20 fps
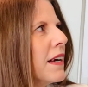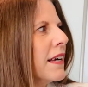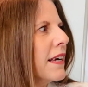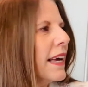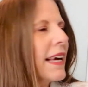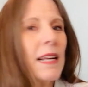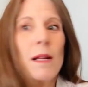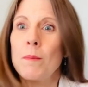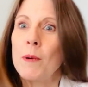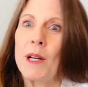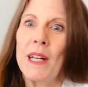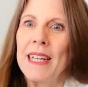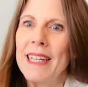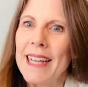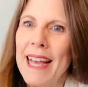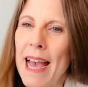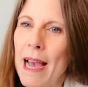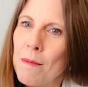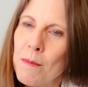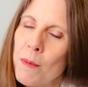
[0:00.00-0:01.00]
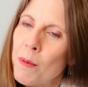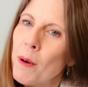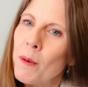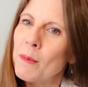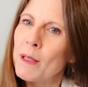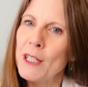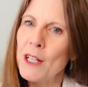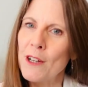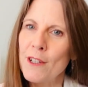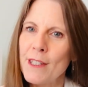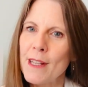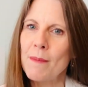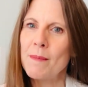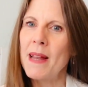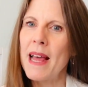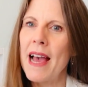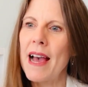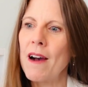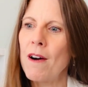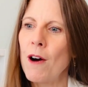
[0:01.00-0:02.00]
anybody in Canberra probably knows I'm
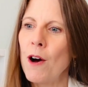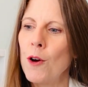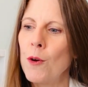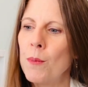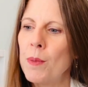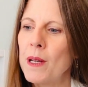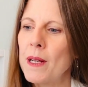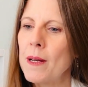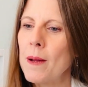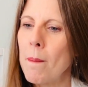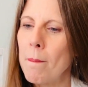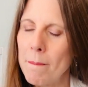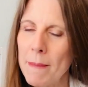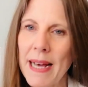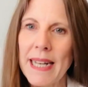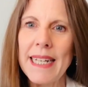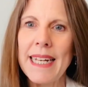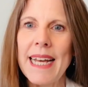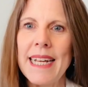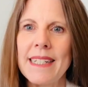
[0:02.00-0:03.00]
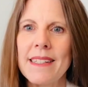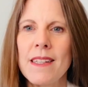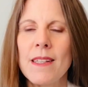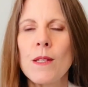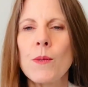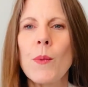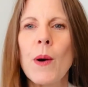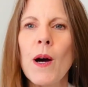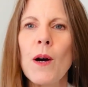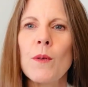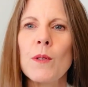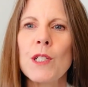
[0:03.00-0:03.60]
now opened Mondays as well,